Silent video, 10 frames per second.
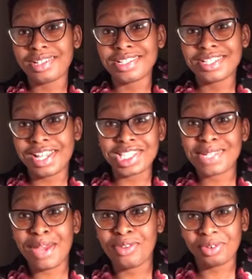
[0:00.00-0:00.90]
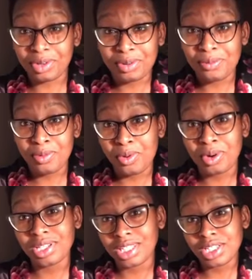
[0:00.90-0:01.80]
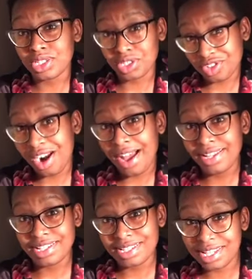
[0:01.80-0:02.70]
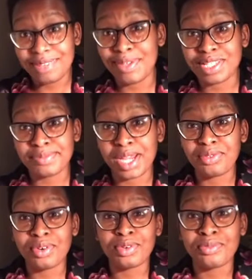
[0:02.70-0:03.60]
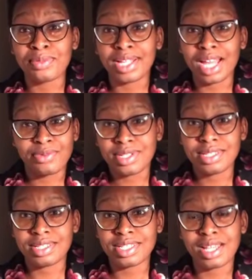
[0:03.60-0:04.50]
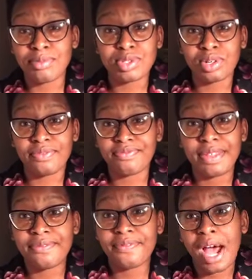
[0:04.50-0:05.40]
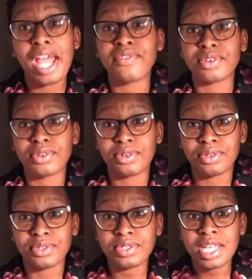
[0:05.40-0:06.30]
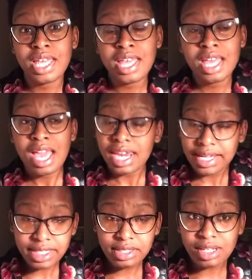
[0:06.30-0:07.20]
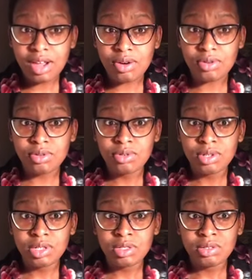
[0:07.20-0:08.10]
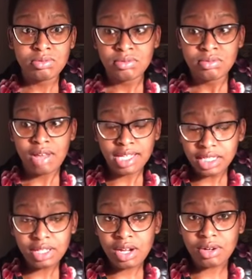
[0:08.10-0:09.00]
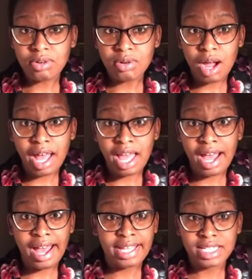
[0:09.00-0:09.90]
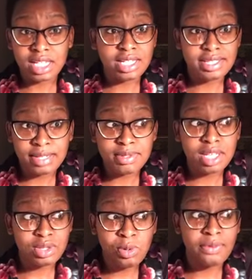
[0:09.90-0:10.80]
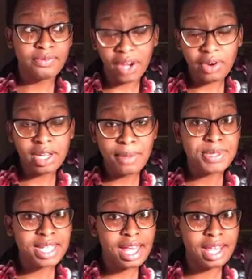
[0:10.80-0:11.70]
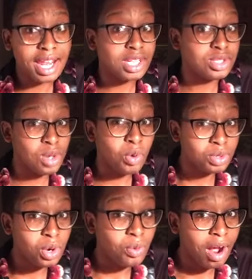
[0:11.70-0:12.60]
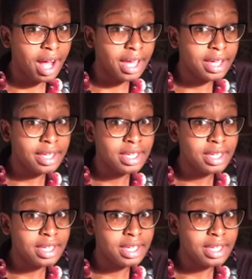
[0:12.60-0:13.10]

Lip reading: sent to my room, or at least she tried to send me to my room like I was some sort of 5-year-old, and I didn't go. I didn't go. I said, "It seems that you are very upset, and I don't know why.